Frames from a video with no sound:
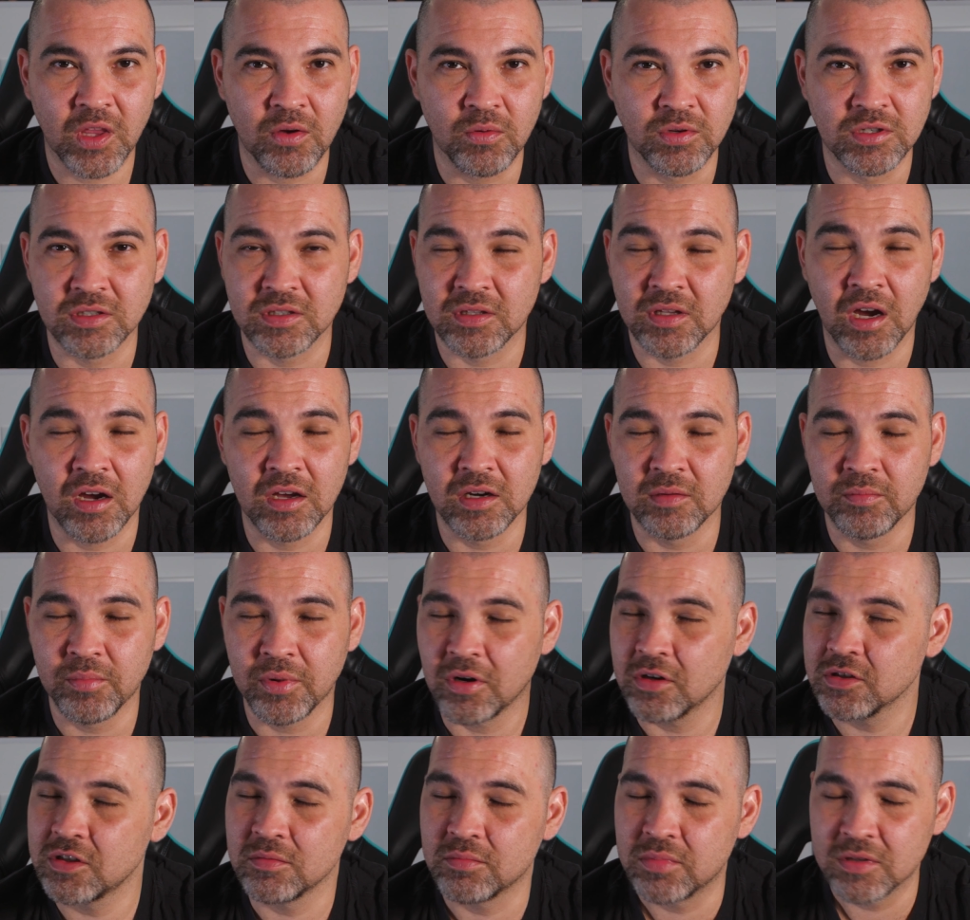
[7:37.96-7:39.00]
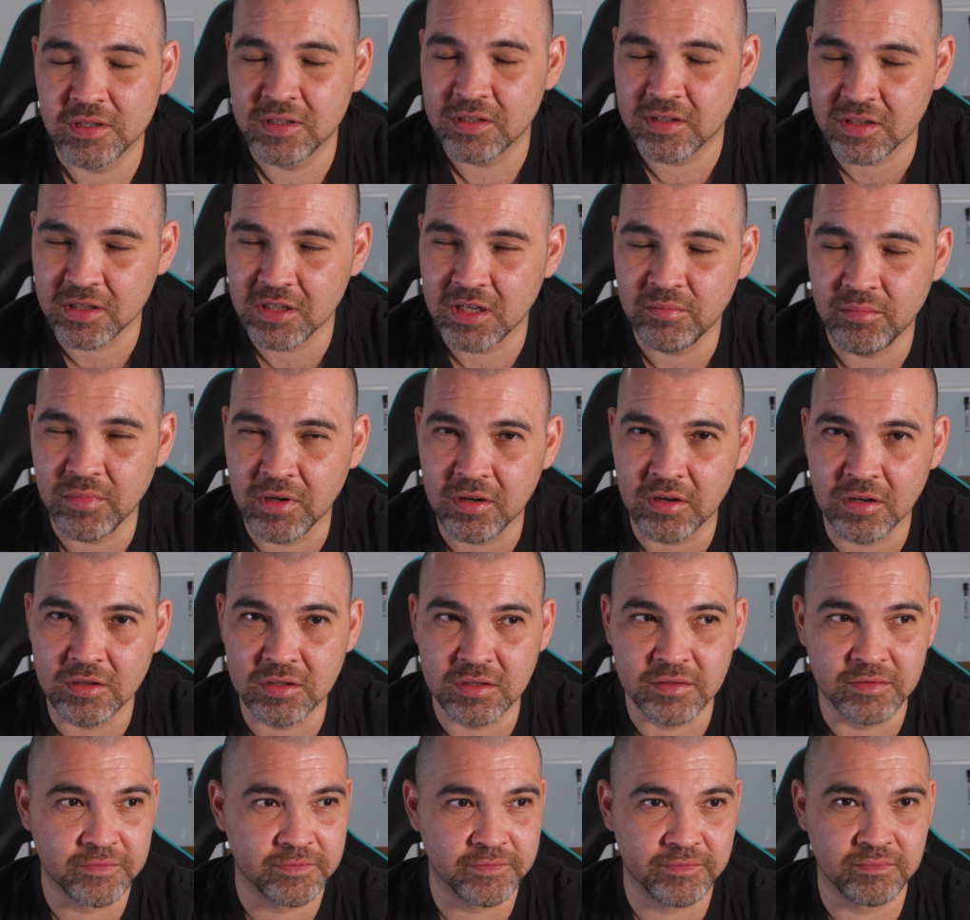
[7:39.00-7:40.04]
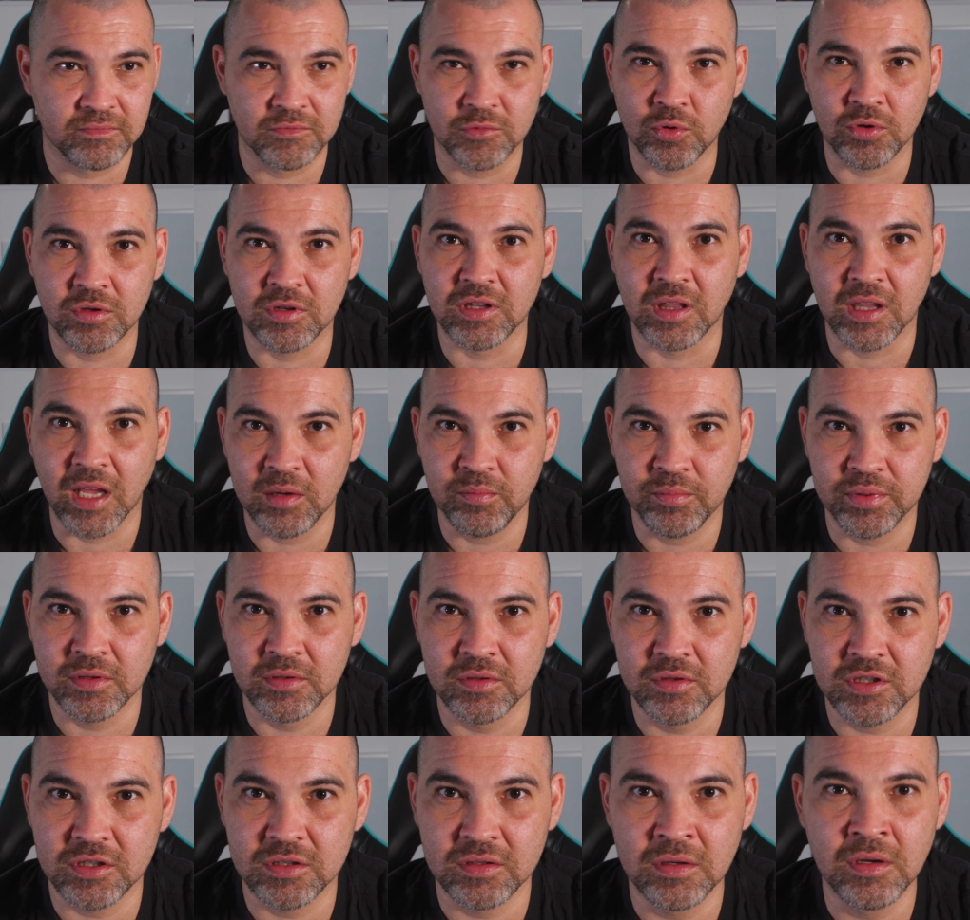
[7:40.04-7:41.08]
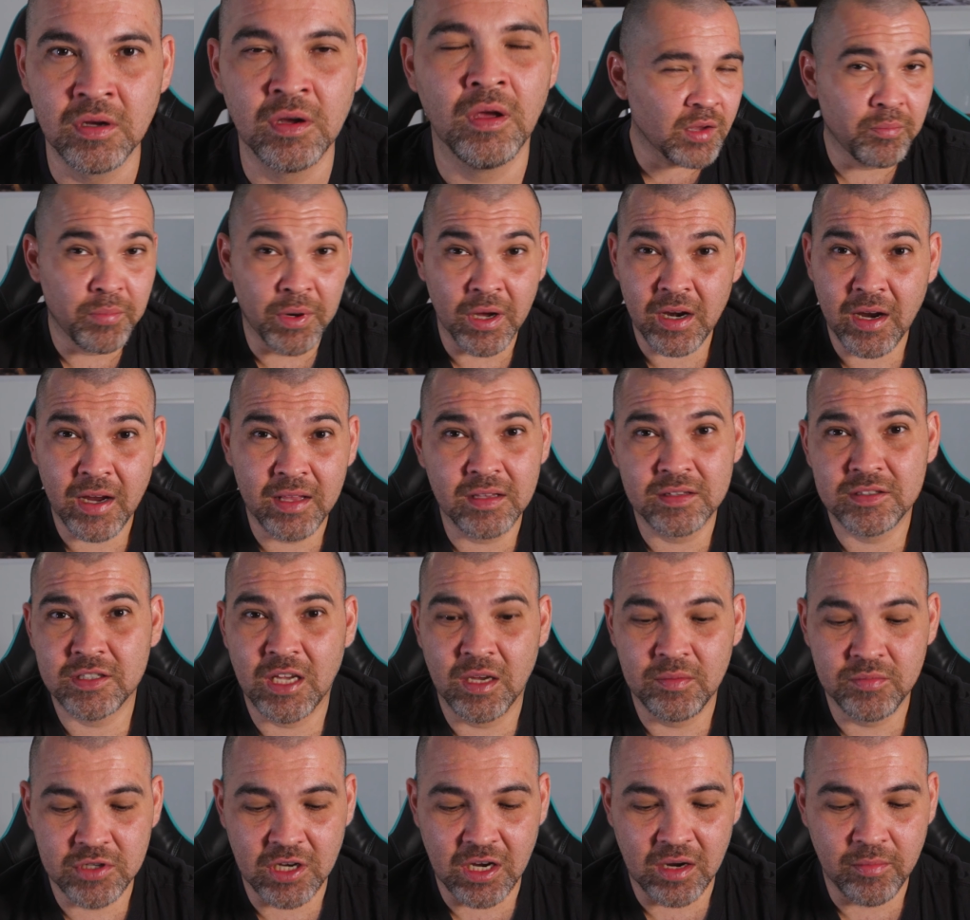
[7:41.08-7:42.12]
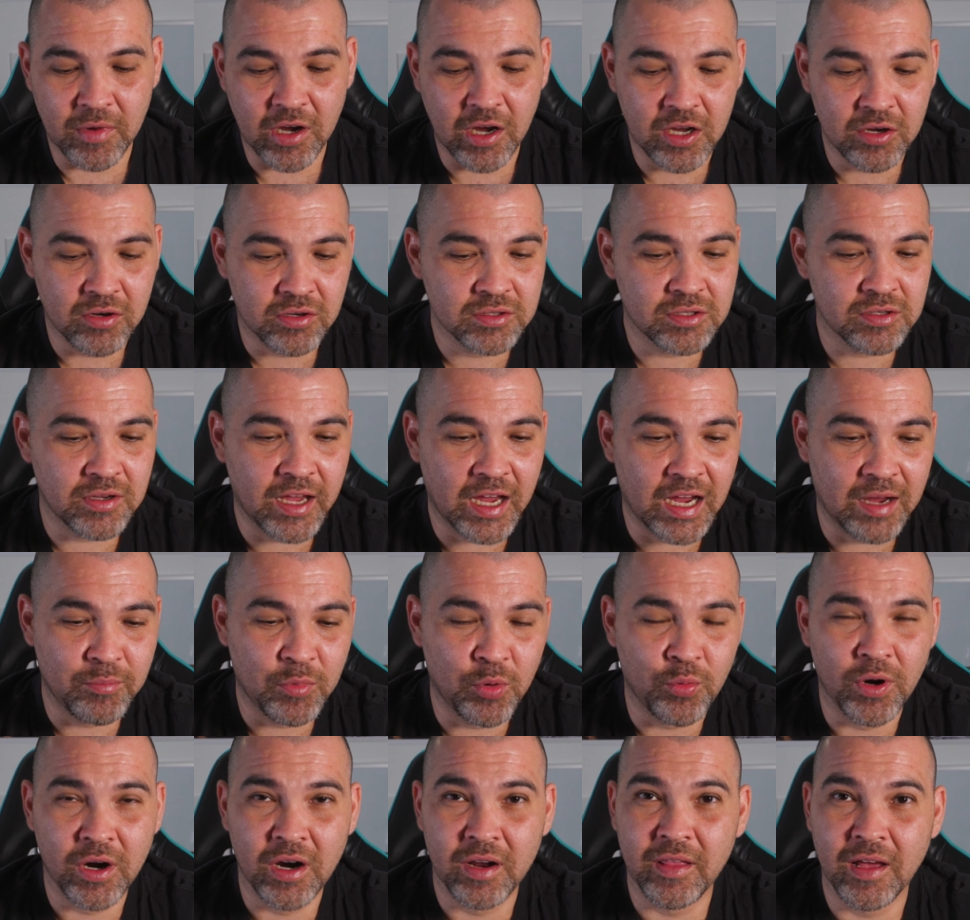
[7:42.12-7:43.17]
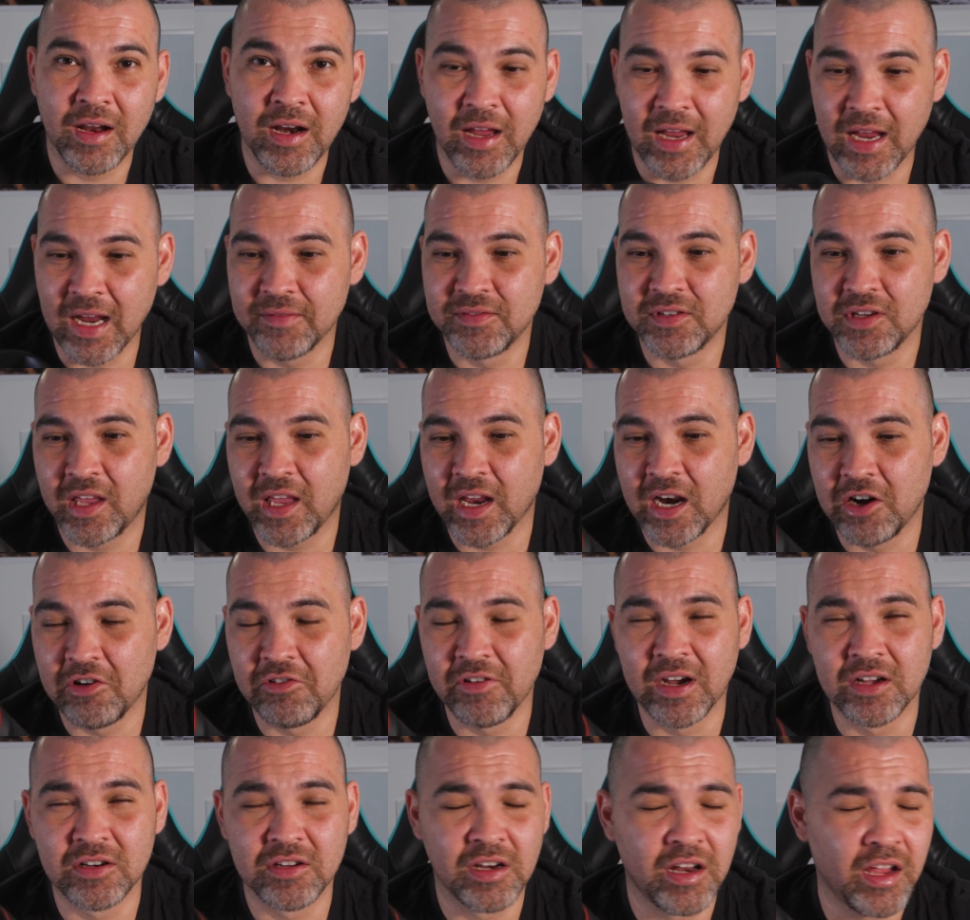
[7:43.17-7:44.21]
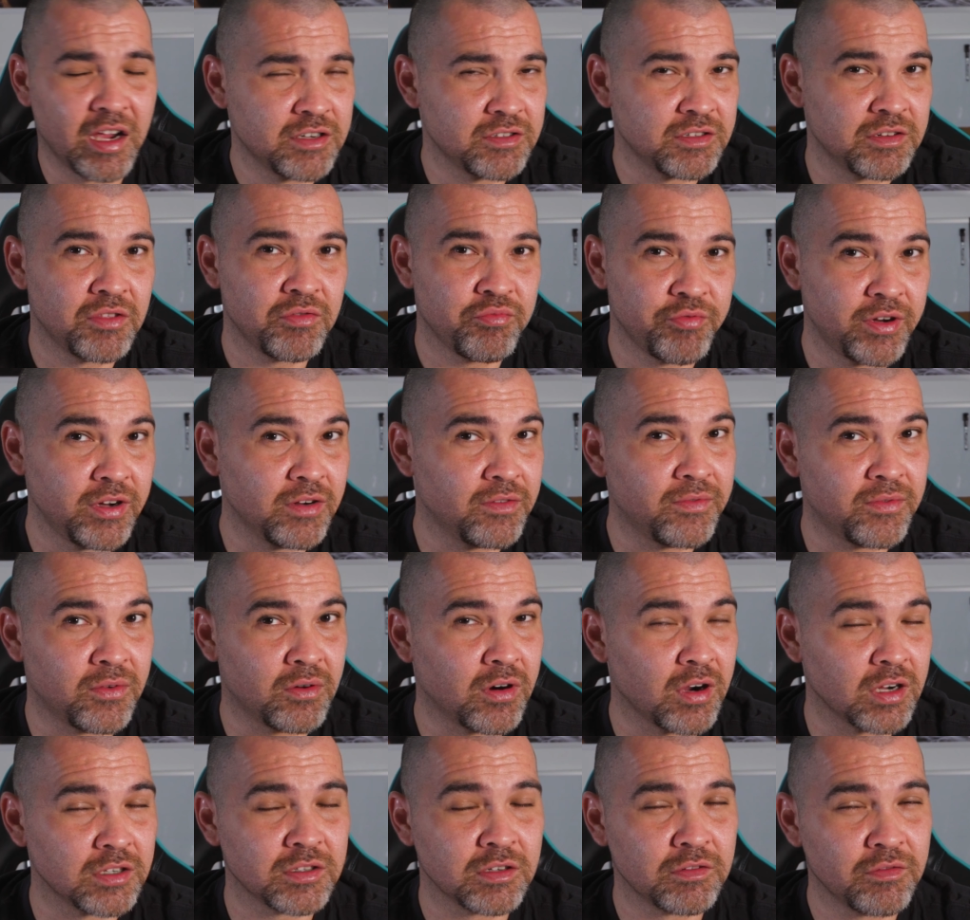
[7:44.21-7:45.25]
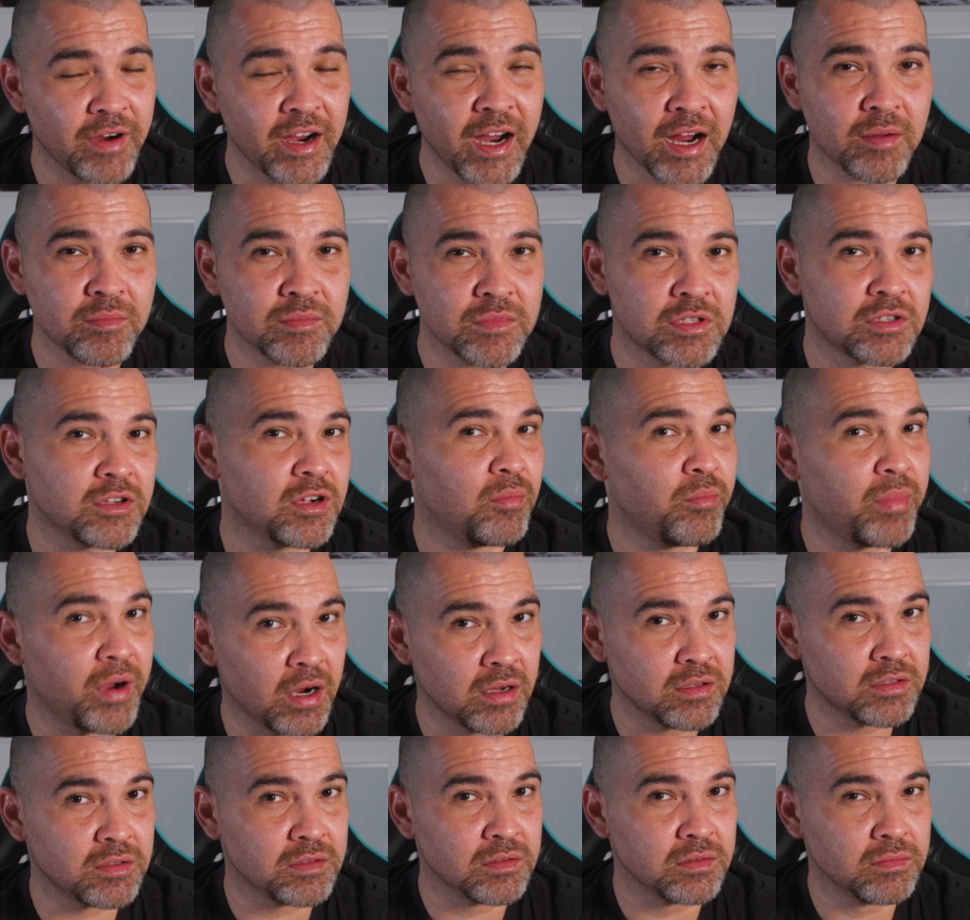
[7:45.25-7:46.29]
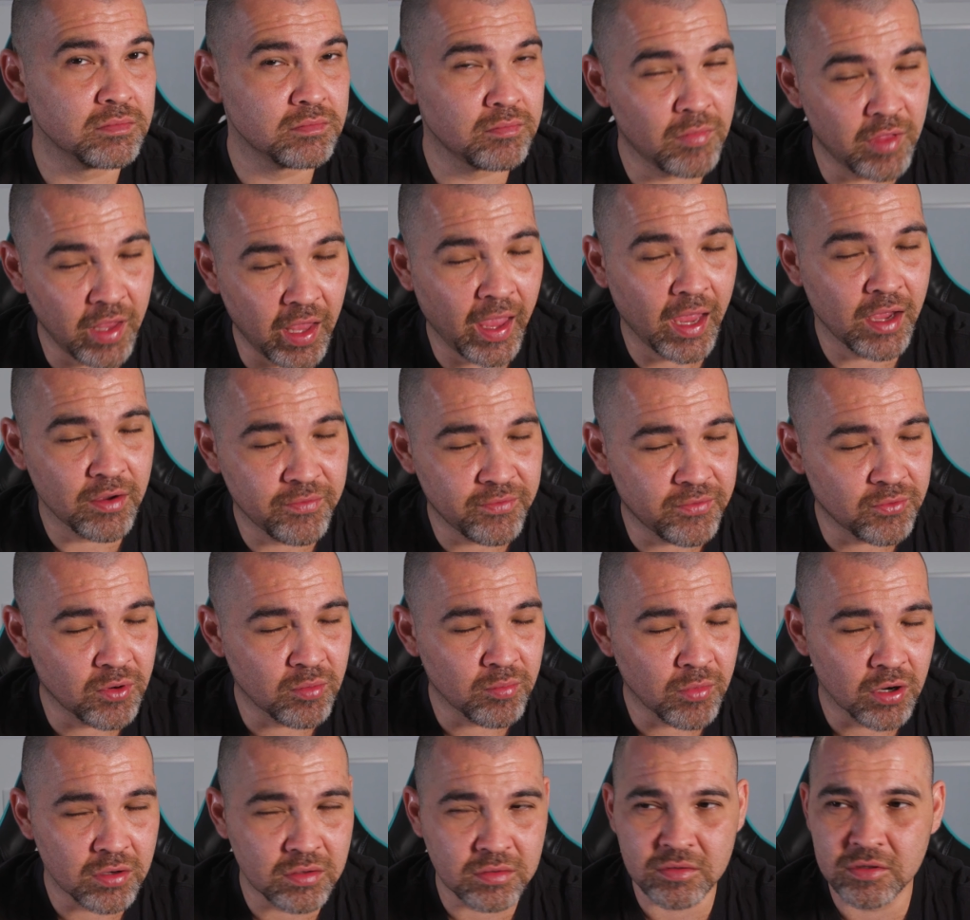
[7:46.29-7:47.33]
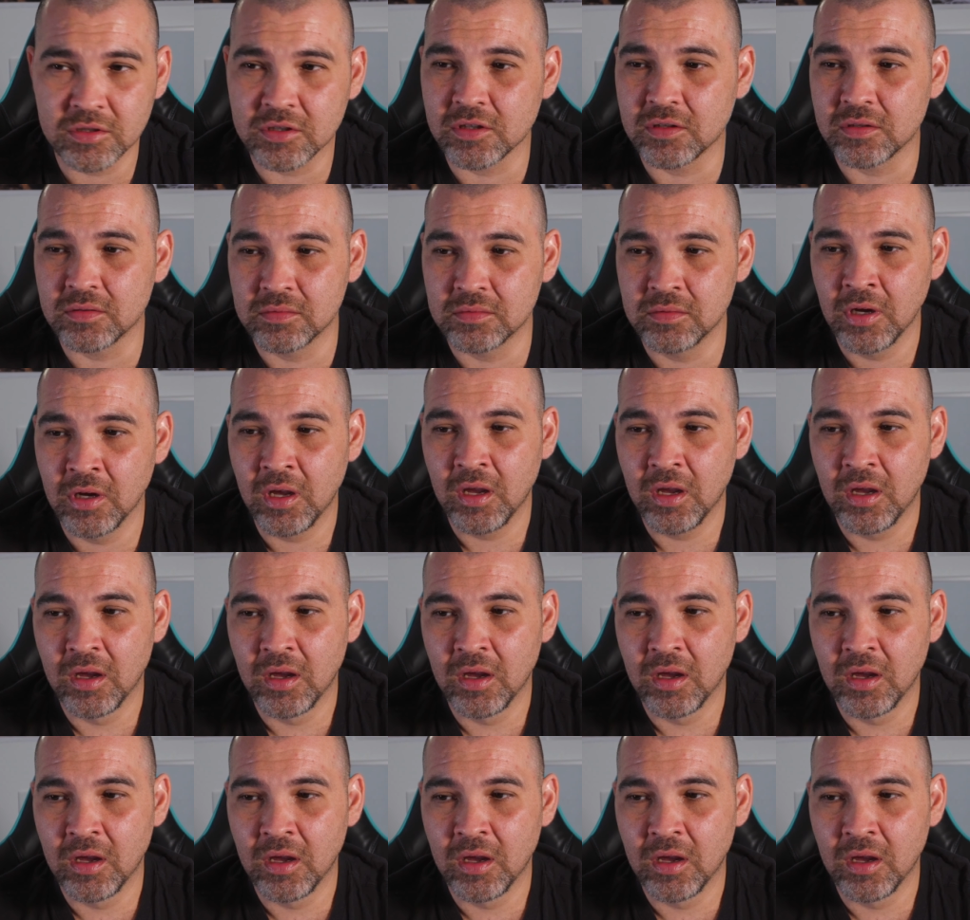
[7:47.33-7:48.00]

which is nigh impossible in Sydney because of all the light pollution. But at the same time, I also am aware that I have to carry around an extra three or 400 grams compared to the F4 model. So